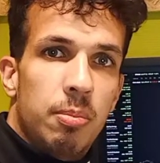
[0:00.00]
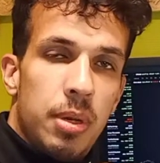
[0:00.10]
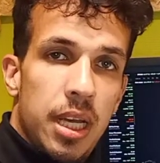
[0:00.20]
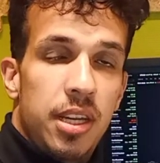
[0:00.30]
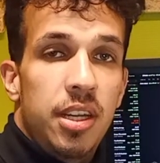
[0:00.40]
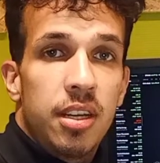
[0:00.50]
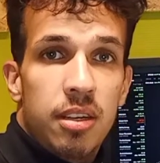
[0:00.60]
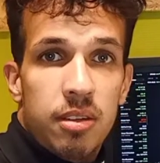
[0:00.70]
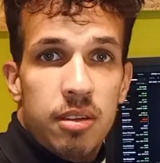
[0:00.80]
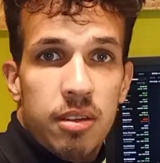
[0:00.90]
per
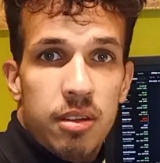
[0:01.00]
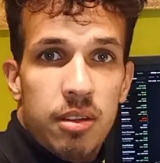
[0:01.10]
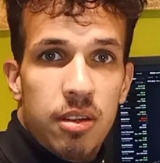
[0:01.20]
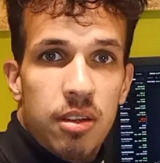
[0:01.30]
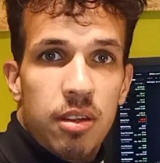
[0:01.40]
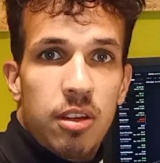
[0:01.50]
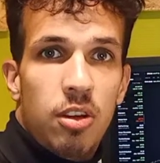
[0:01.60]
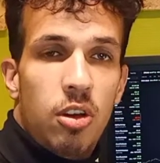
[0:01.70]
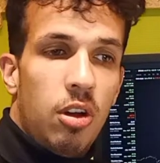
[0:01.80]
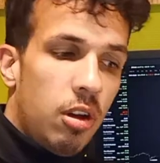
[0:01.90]
year
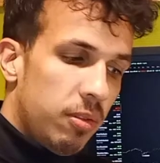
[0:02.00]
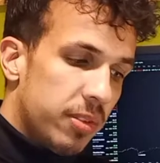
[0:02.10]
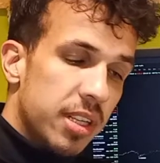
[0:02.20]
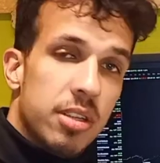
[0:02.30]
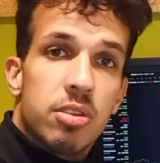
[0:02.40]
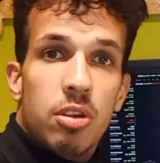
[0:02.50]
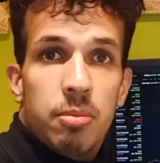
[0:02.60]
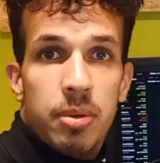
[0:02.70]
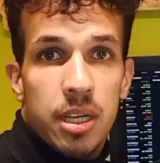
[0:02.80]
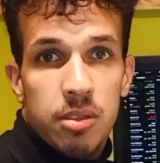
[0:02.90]
of this
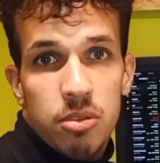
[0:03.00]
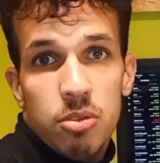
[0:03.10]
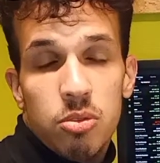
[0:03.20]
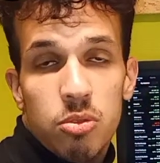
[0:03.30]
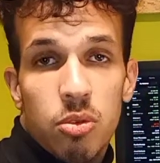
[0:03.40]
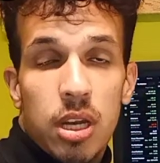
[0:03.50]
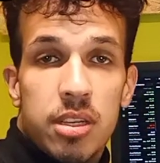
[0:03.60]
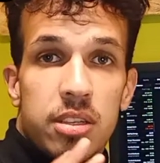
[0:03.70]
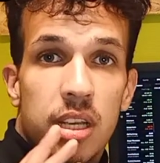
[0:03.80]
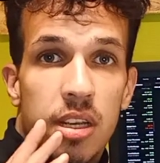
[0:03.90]
stock price. So
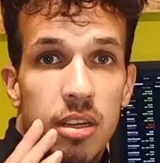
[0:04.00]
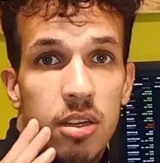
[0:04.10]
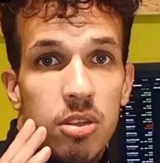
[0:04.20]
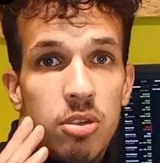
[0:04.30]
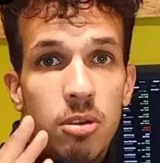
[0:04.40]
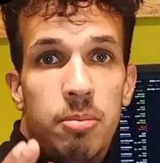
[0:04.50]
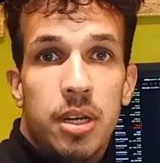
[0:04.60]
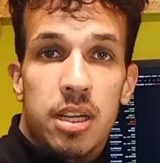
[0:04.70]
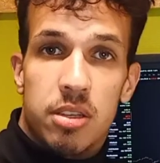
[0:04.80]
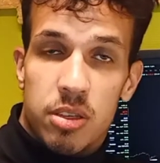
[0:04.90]
let's say stock
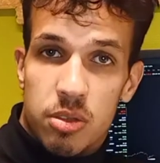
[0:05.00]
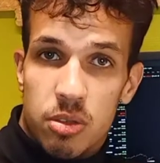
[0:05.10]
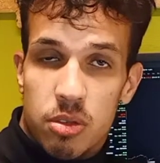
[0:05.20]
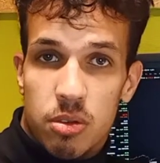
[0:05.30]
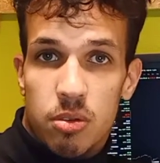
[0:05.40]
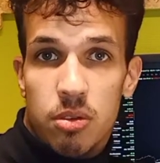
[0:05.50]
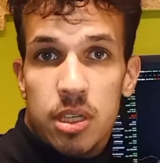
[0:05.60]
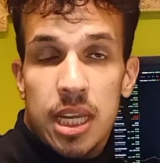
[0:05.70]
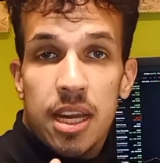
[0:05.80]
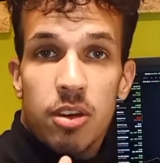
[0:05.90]
price is
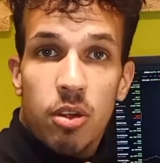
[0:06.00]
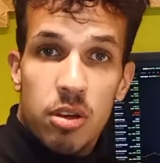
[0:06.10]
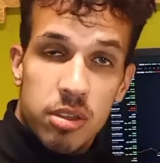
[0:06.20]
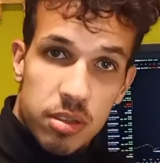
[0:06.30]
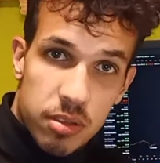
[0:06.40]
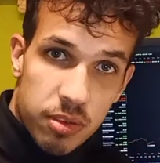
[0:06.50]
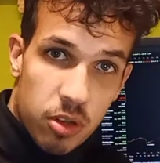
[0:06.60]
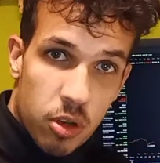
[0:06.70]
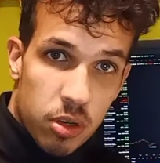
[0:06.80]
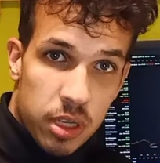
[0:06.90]
$10
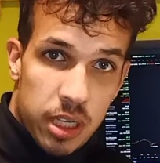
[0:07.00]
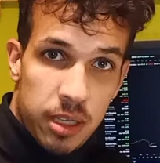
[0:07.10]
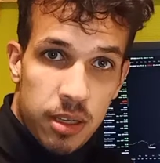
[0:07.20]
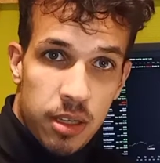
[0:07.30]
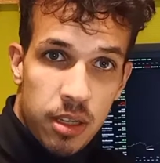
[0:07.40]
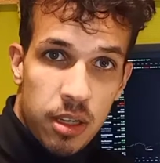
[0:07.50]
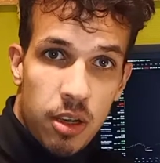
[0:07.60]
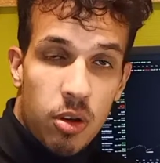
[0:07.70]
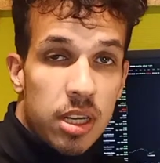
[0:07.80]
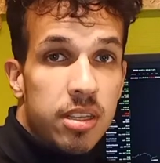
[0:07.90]
currently,
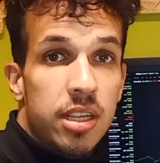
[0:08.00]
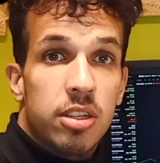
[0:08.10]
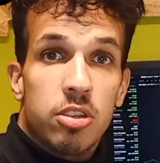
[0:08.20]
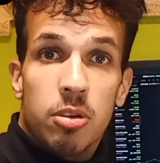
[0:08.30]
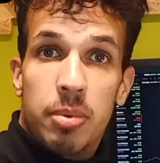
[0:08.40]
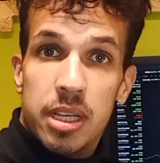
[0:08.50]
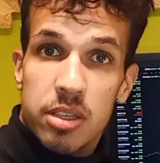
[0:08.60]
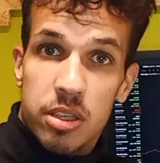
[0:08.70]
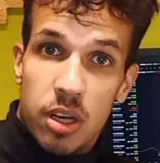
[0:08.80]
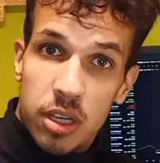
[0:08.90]
or let's say the stock
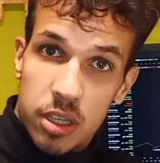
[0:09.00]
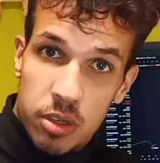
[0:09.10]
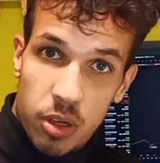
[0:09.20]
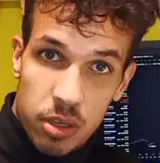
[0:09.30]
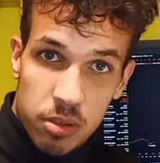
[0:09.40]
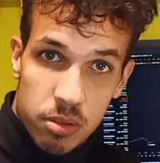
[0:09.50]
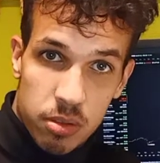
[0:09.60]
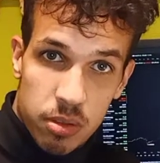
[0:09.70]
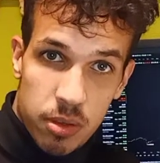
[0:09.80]
price is $100,